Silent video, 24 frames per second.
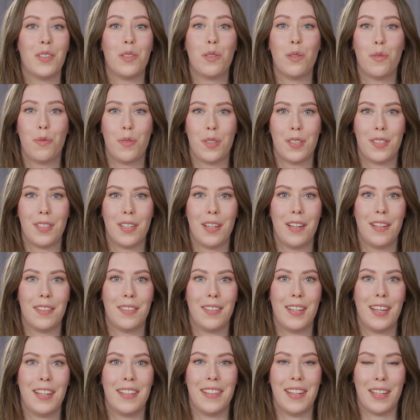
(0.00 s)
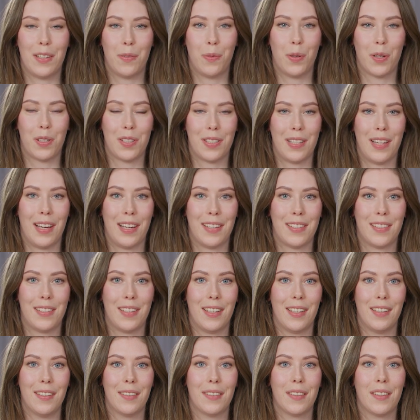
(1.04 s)
To facilitate network
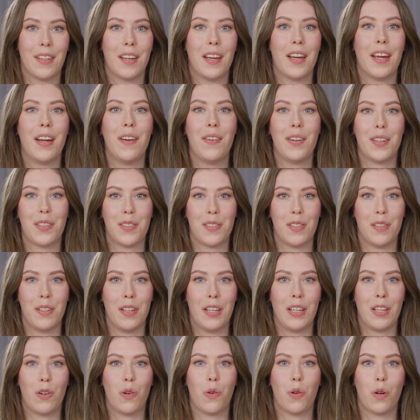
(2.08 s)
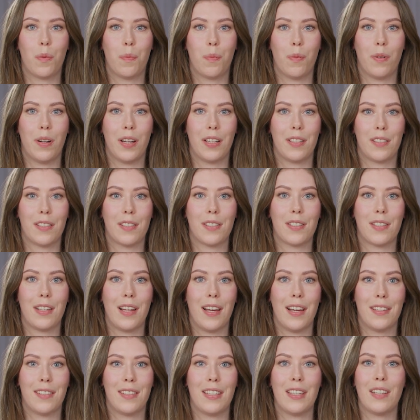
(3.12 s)
slicing, Ericsson incorporates
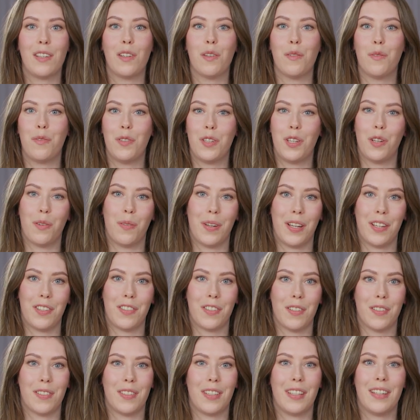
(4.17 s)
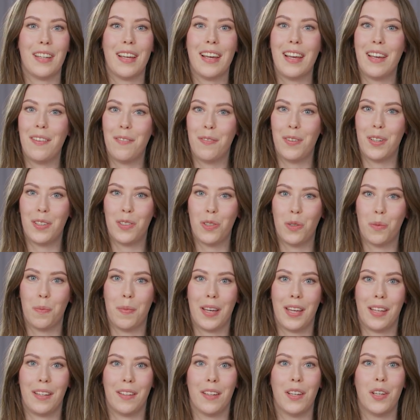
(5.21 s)
slicing configurations in every
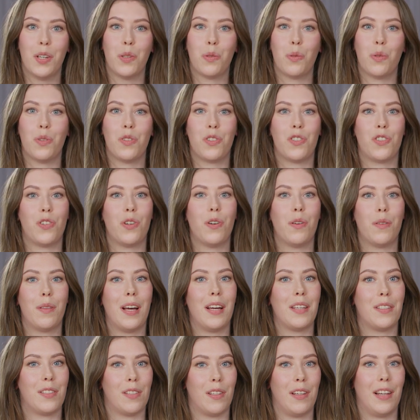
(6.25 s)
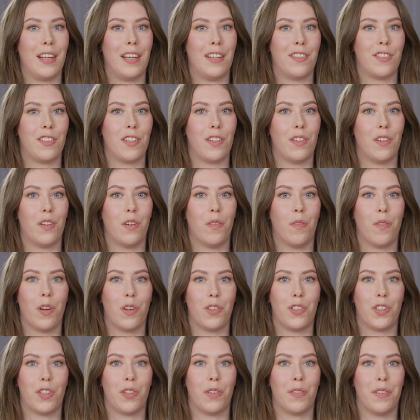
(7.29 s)
domain to ensure the isolation of
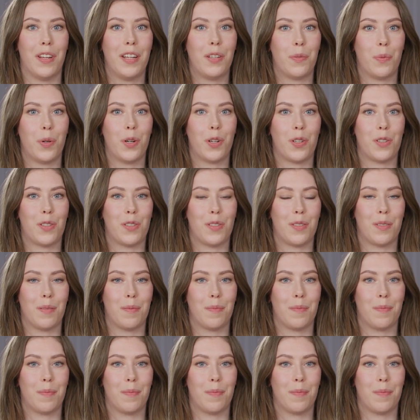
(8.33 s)
logical networks.